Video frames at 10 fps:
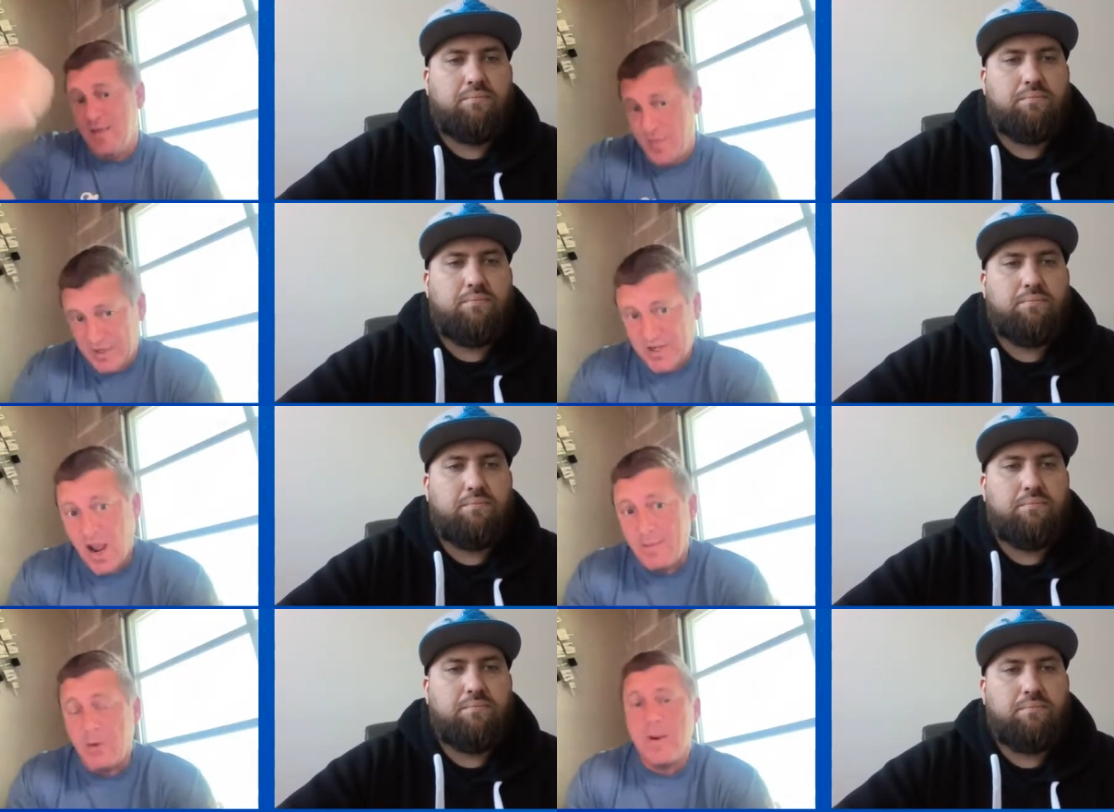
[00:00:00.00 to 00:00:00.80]
Speaker 1: This
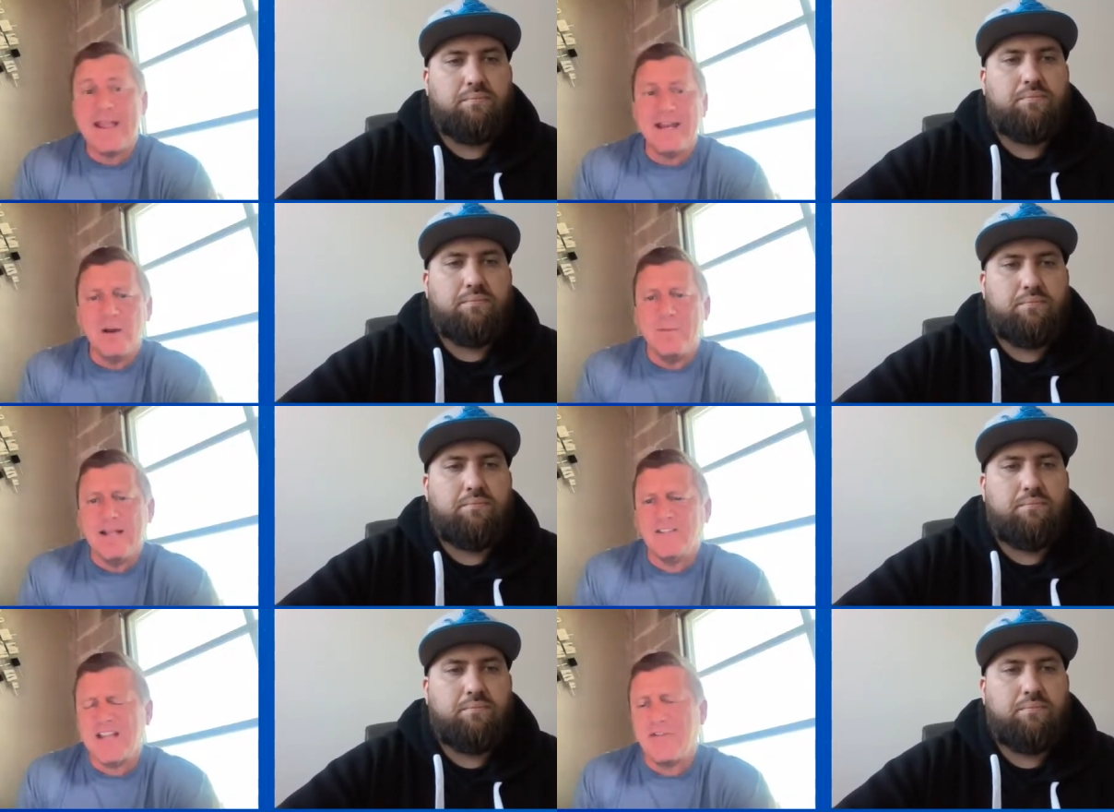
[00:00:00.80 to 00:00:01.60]
coming weekend, he'll be
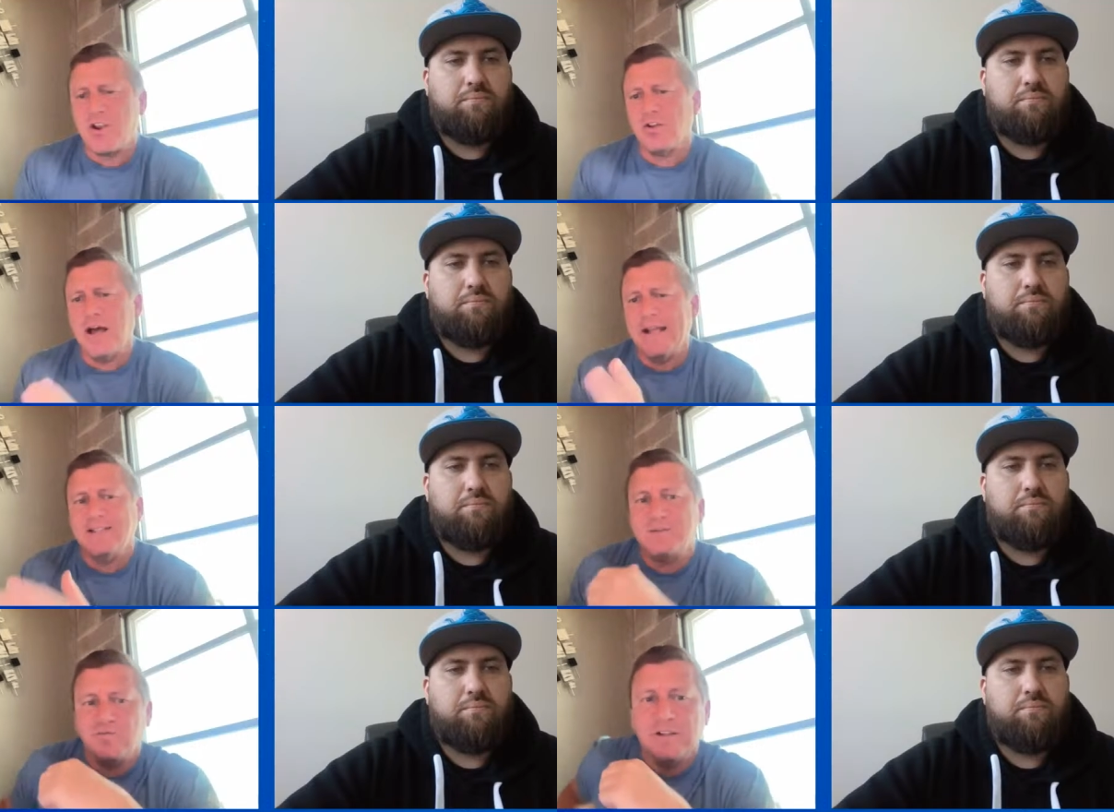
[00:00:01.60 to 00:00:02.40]
at South Carolina.
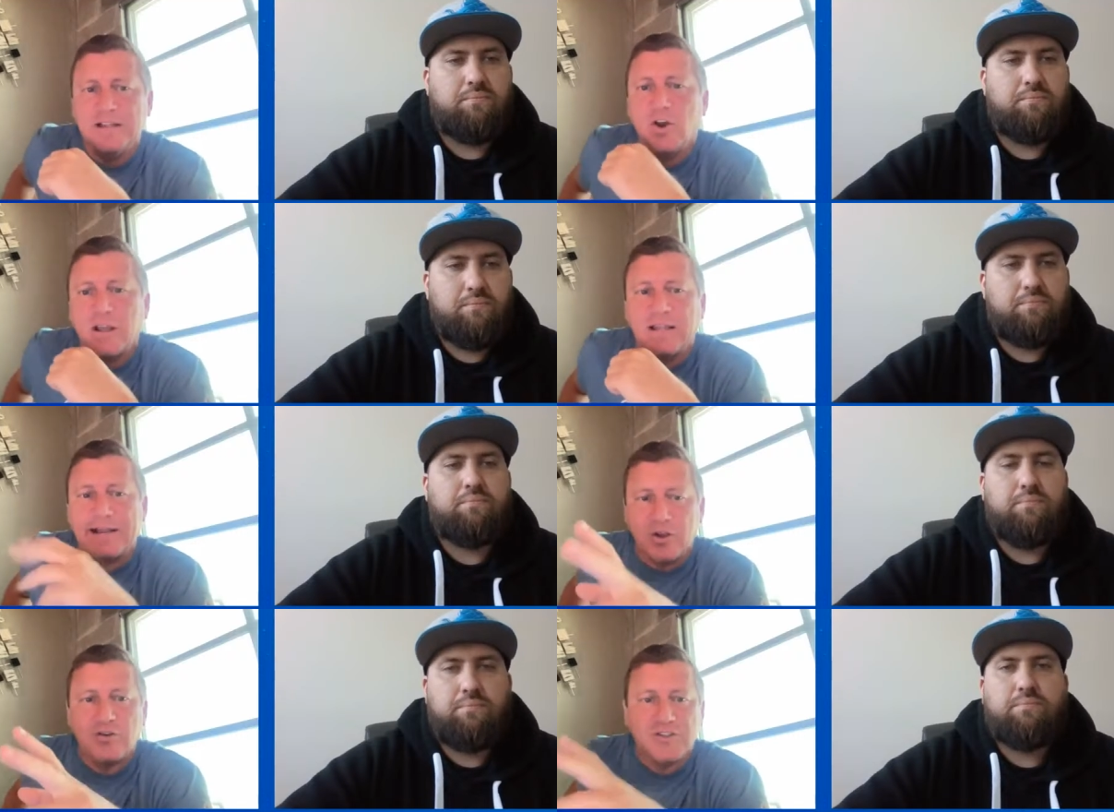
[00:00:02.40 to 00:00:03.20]
It's really looking
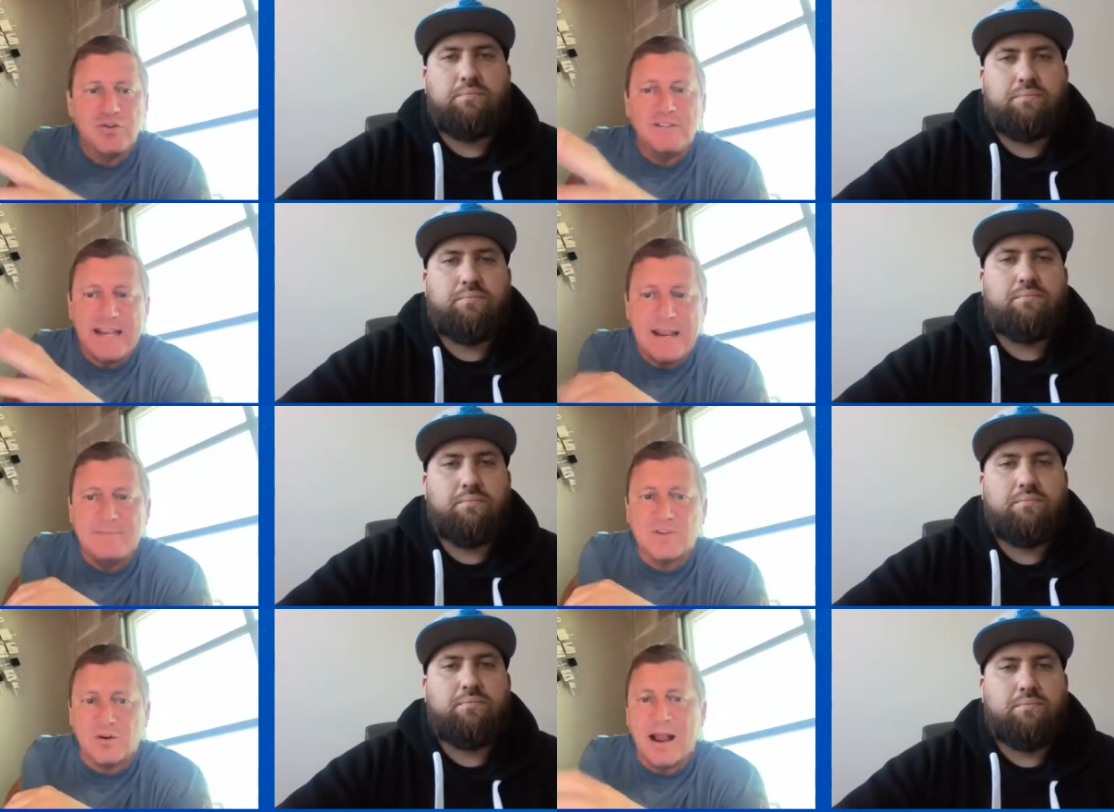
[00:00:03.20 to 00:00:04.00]
like those two
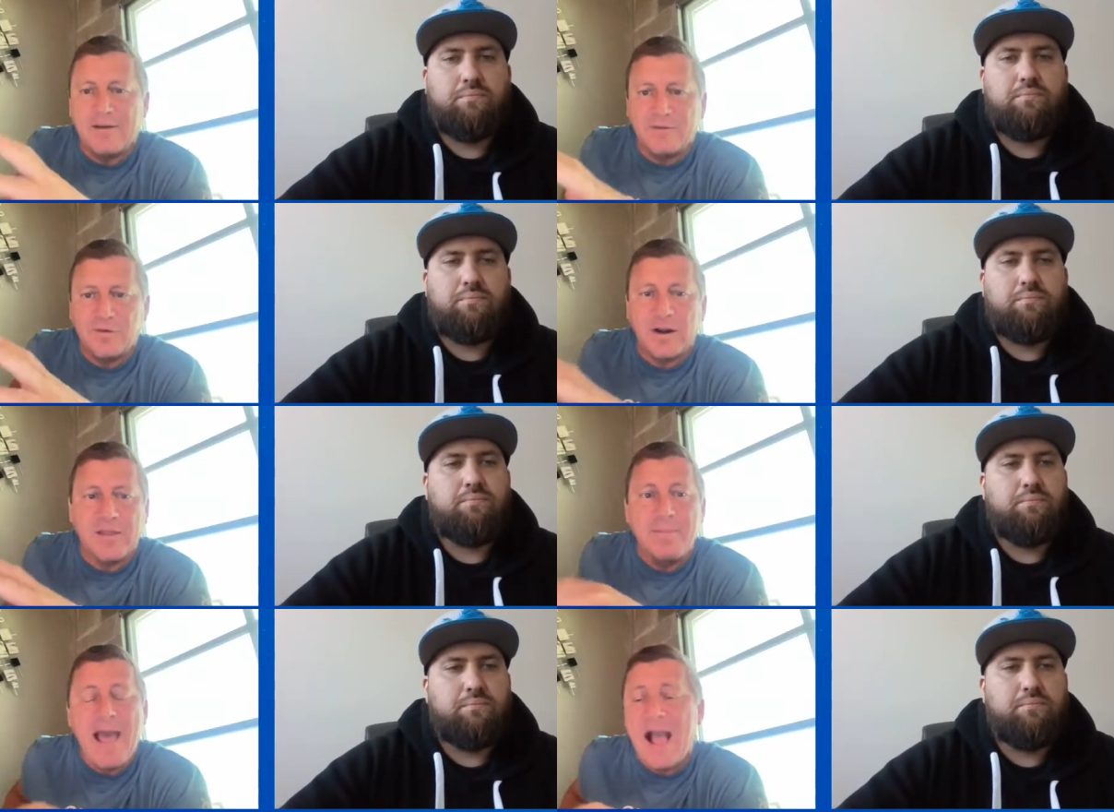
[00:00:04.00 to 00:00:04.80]
teams are out in front of
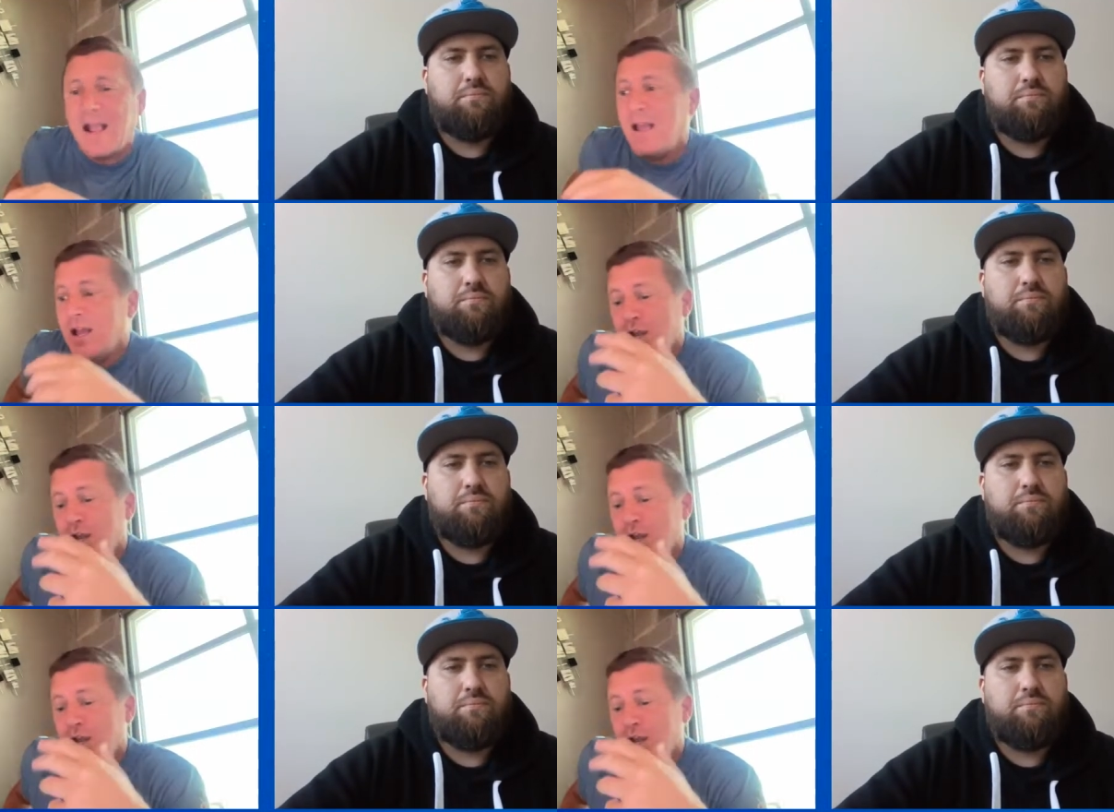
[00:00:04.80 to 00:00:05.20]
the pack.